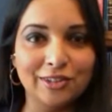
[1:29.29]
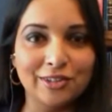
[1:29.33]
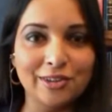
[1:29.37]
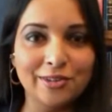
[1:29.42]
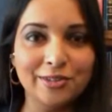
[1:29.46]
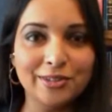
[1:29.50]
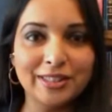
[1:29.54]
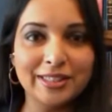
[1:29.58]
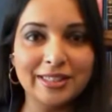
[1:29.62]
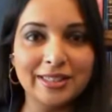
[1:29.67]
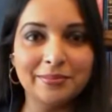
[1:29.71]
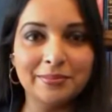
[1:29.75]

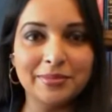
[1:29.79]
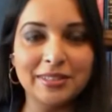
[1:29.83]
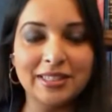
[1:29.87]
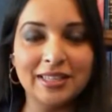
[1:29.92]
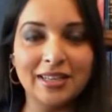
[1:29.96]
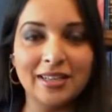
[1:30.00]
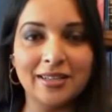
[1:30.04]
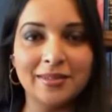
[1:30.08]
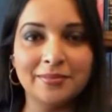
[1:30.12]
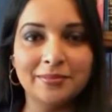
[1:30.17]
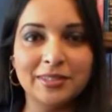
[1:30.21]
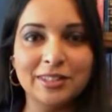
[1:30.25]
no
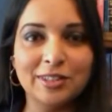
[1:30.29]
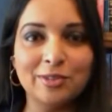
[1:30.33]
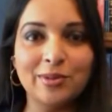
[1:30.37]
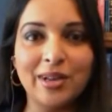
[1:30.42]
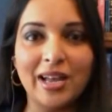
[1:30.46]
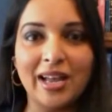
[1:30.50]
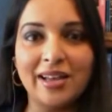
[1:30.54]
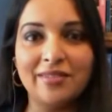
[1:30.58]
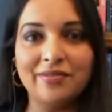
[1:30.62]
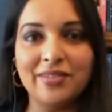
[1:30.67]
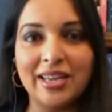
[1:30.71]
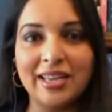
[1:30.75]
symptoms who
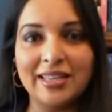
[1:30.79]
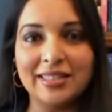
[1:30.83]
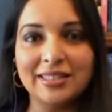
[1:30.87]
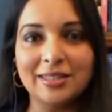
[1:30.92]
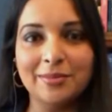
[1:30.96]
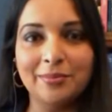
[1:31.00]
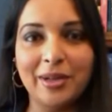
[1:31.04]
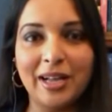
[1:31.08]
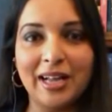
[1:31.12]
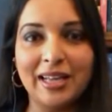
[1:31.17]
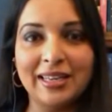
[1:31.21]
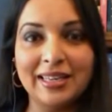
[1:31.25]
have
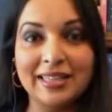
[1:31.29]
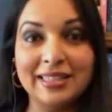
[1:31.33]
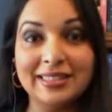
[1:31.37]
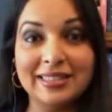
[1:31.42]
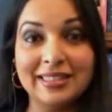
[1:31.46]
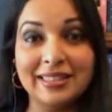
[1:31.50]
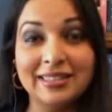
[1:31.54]
antibodies,